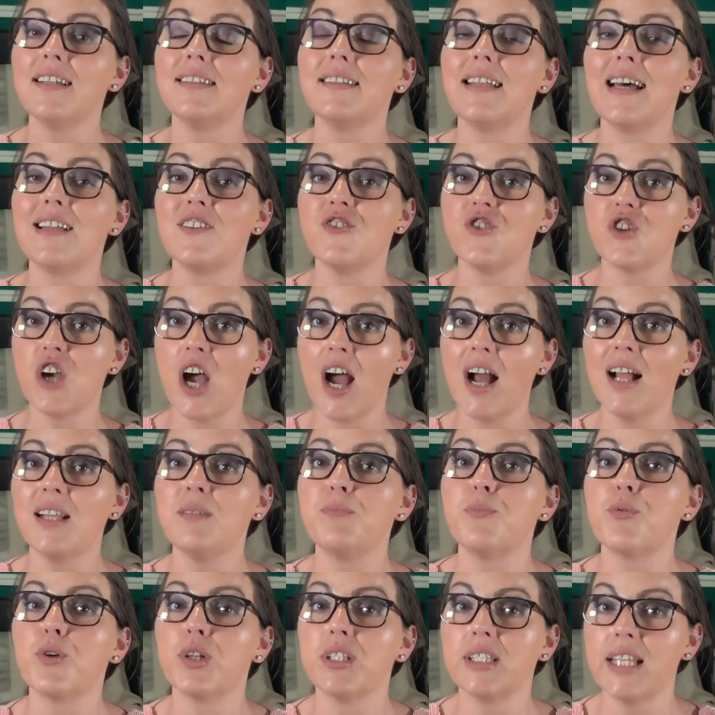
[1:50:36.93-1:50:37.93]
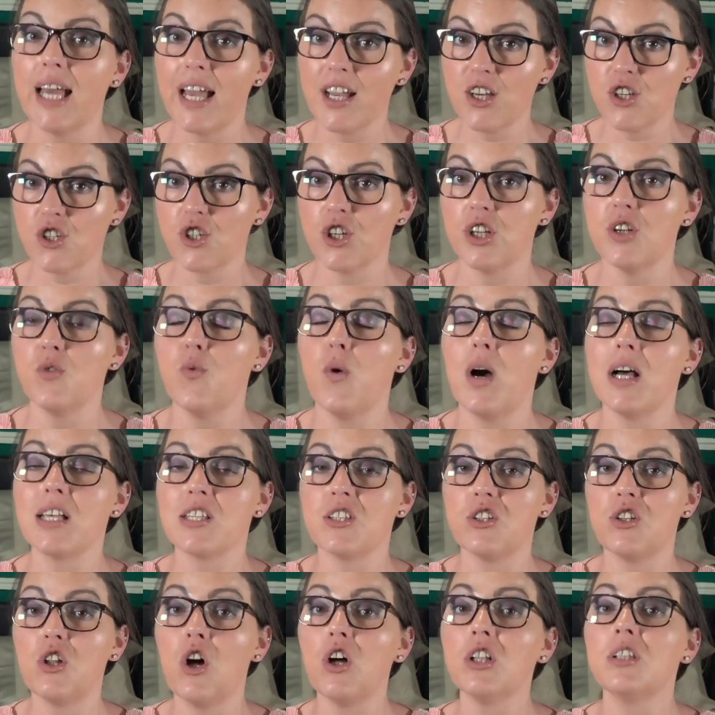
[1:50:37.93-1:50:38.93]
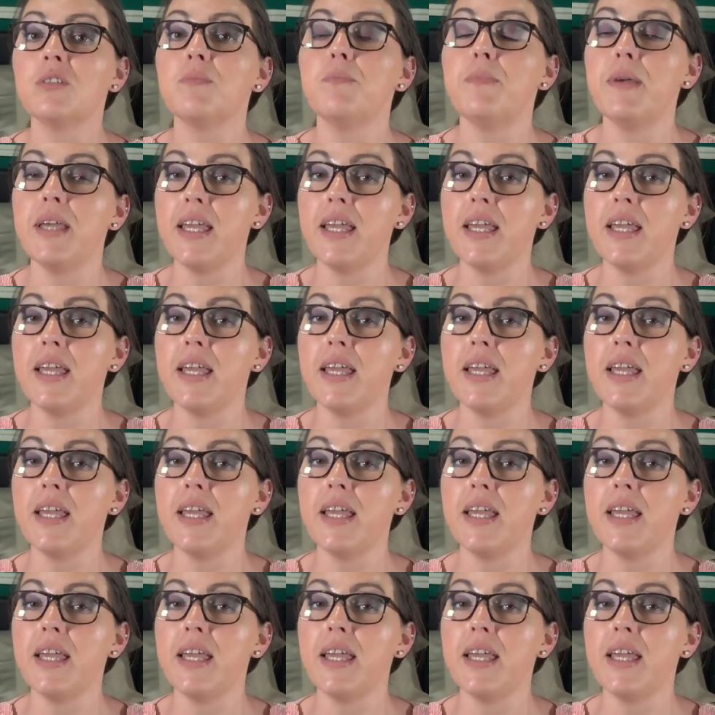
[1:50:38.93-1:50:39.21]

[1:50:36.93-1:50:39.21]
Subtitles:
that child protection was not